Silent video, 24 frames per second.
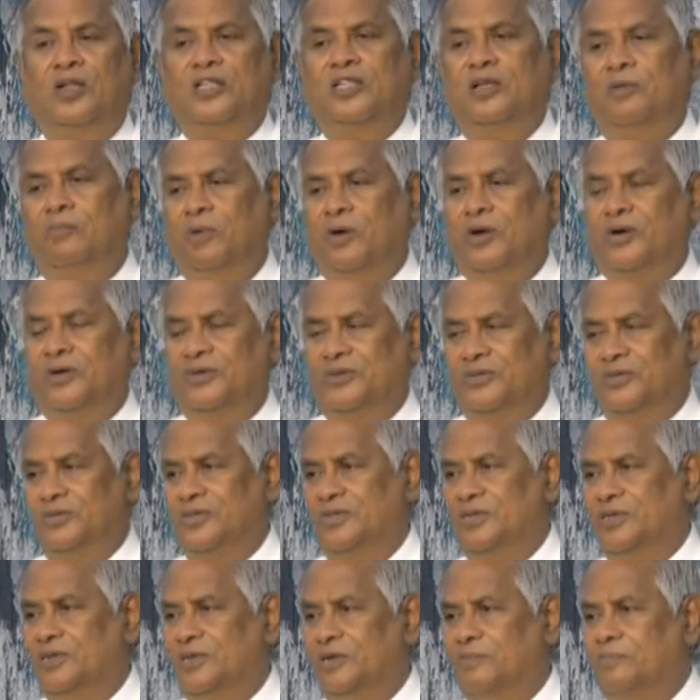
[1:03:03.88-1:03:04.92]
all the
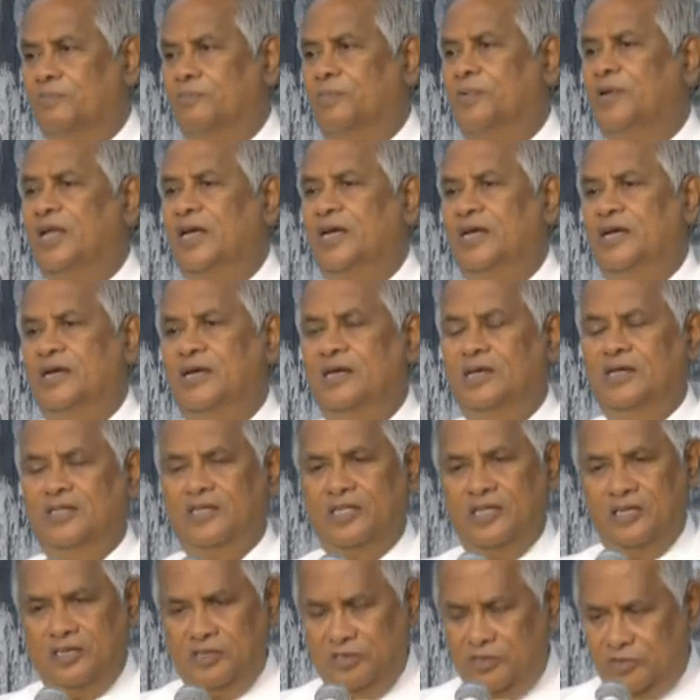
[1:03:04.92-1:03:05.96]
boys, pray
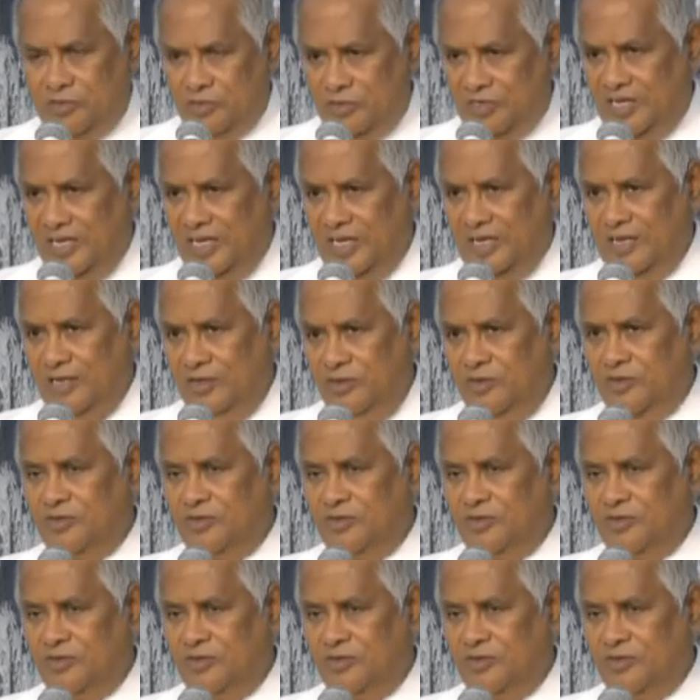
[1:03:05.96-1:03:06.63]
that you should, get,